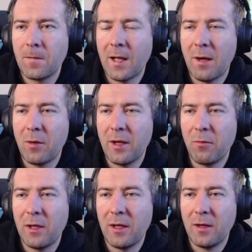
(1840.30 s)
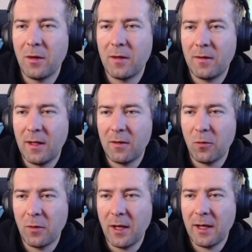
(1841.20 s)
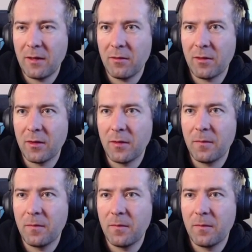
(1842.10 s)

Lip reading: How can we get to negative?